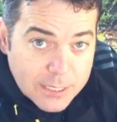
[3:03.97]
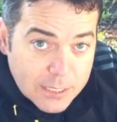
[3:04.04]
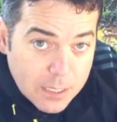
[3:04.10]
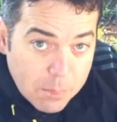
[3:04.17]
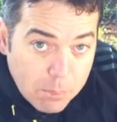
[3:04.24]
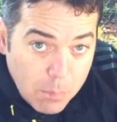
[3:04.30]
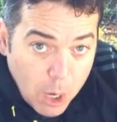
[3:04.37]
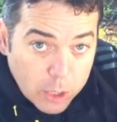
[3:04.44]
That's
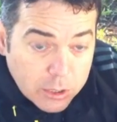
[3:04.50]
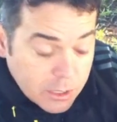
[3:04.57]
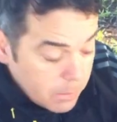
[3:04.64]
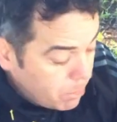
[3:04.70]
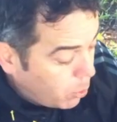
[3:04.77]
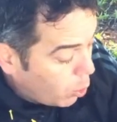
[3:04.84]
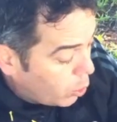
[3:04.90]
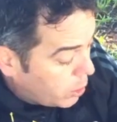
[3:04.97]
the most
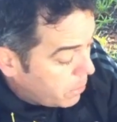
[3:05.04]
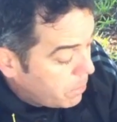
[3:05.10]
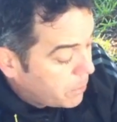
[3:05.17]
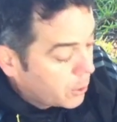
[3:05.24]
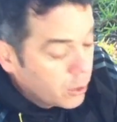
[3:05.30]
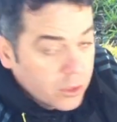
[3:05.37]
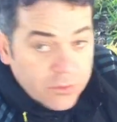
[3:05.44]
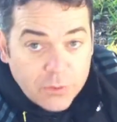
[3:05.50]
important,
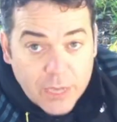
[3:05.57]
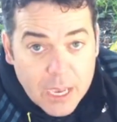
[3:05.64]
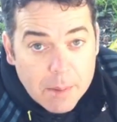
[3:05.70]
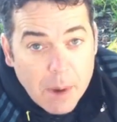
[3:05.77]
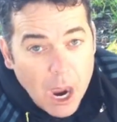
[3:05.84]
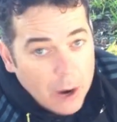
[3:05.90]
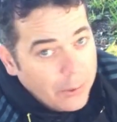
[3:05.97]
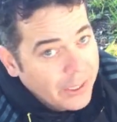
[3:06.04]
because
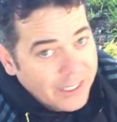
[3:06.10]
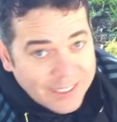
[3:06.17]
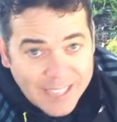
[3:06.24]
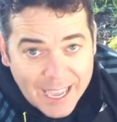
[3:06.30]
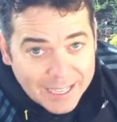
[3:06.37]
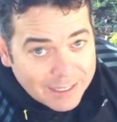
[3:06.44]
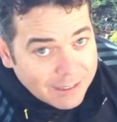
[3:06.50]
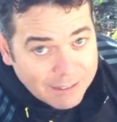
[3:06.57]
VMO is
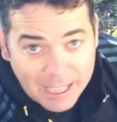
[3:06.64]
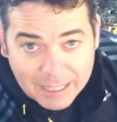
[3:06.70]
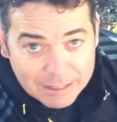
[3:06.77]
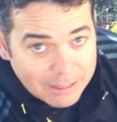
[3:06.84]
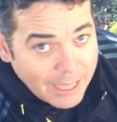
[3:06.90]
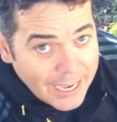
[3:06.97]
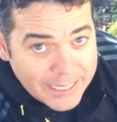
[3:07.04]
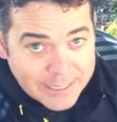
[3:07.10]
that
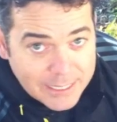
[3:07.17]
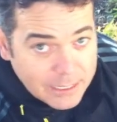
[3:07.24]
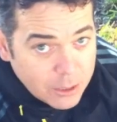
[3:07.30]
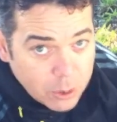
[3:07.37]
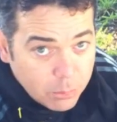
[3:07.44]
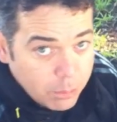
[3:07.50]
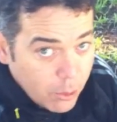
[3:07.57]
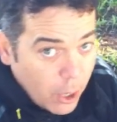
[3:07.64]
lazy
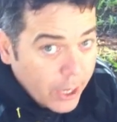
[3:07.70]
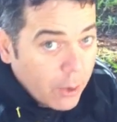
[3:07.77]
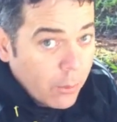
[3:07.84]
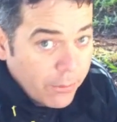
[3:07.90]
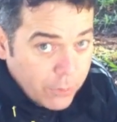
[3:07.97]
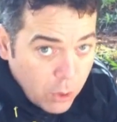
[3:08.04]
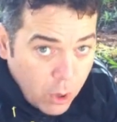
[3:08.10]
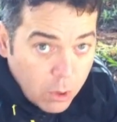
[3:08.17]
little blighter.
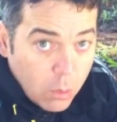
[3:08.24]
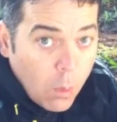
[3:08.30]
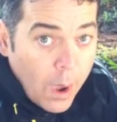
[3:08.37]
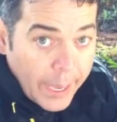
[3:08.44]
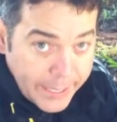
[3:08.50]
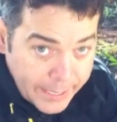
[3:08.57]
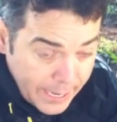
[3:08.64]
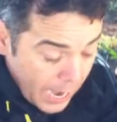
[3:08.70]
We've got to
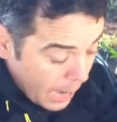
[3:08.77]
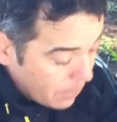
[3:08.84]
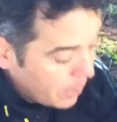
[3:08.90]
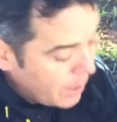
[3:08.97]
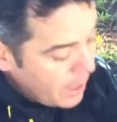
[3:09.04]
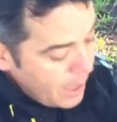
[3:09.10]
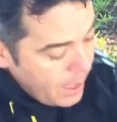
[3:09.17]
wake it up.